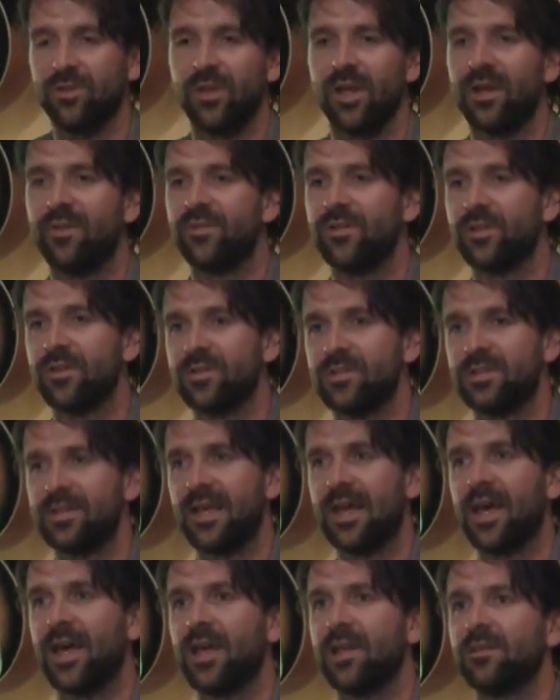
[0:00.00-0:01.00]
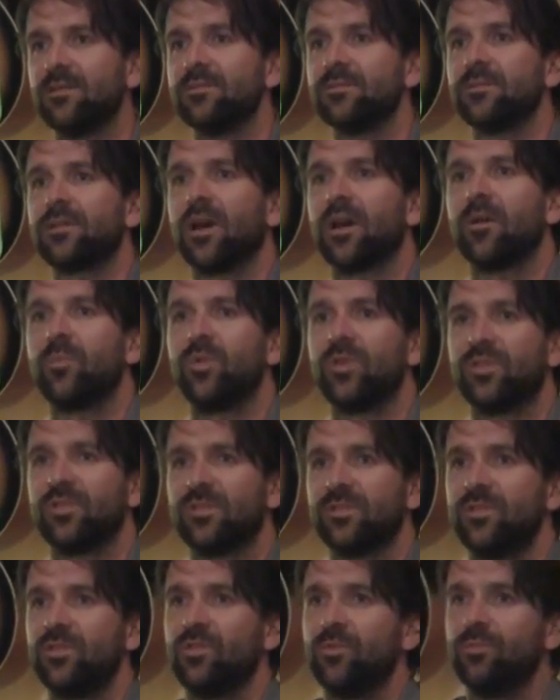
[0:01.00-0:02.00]
new life into the set and kind of
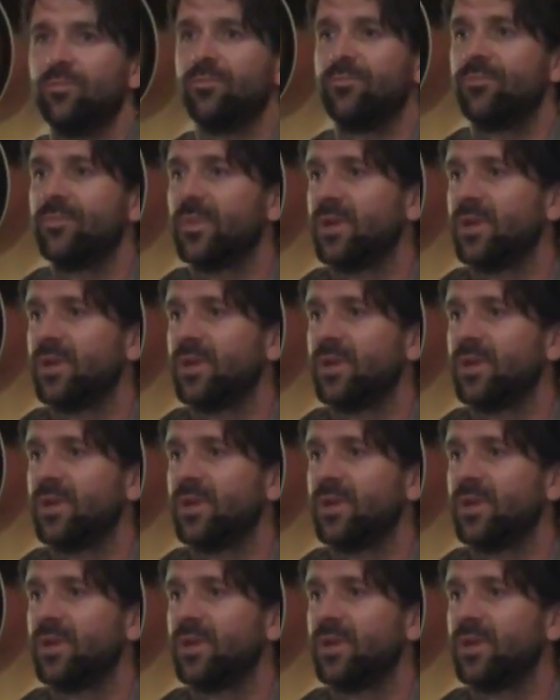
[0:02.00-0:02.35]
puts new